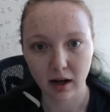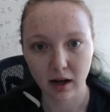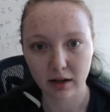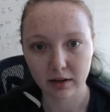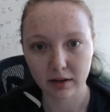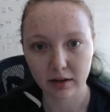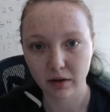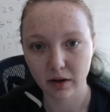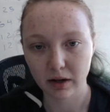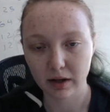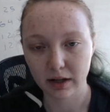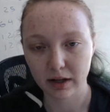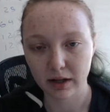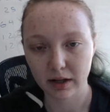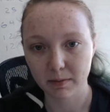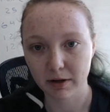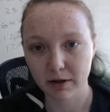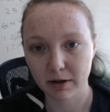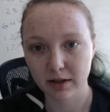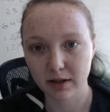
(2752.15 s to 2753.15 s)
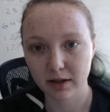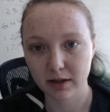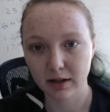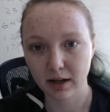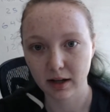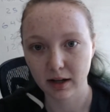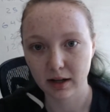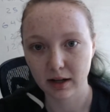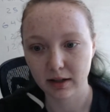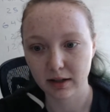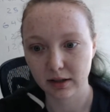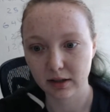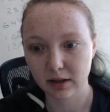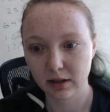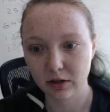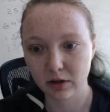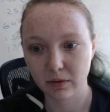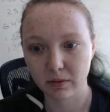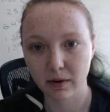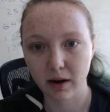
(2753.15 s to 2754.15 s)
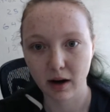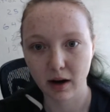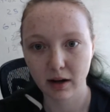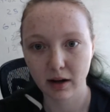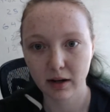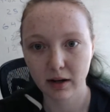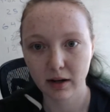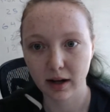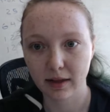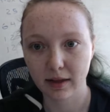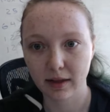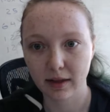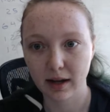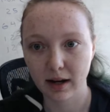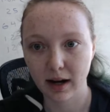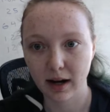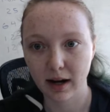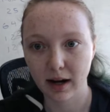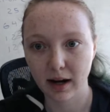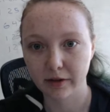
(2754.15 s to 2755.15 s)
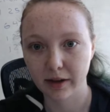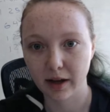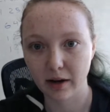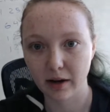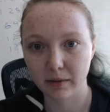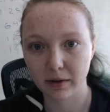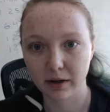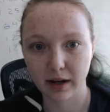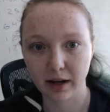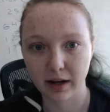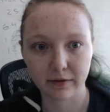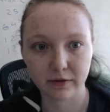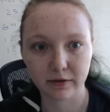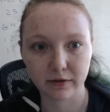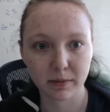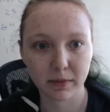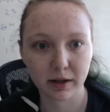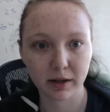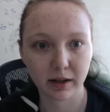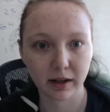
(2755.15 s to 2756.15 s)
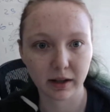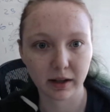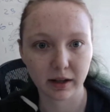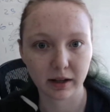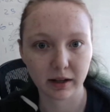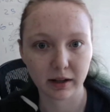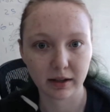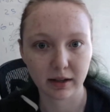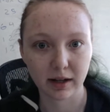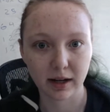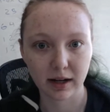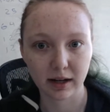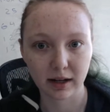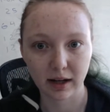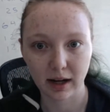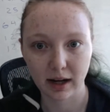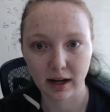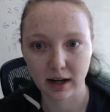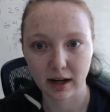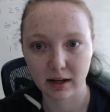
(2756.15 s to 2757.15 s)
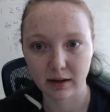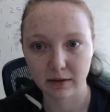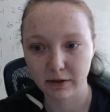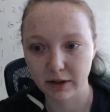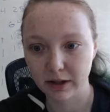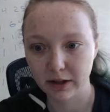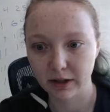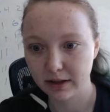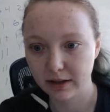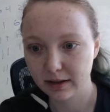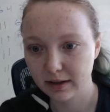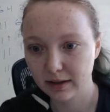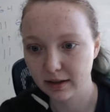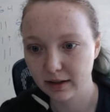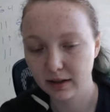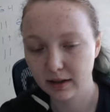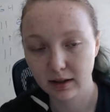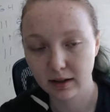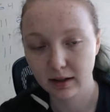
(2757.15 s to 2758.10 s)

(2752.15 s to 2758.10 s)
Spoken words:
So our next person is Tehran, and then after that, we're gonna have Jamila, Nick, and Venus.